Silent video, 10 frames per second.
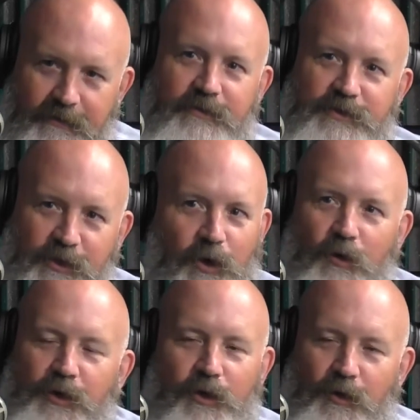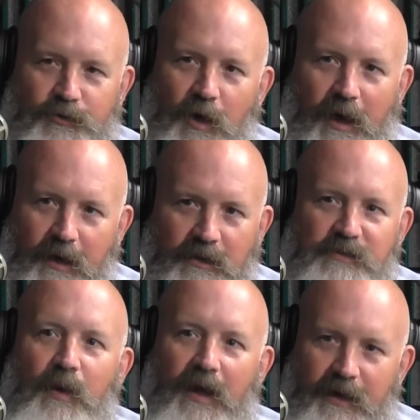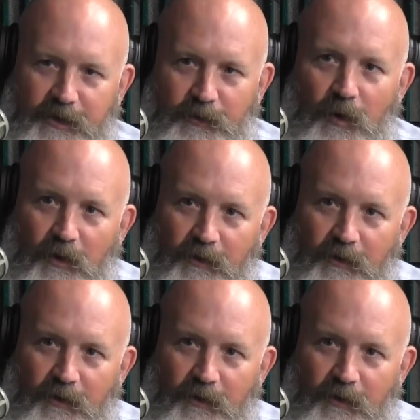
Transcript: So you don't try and explain, you do all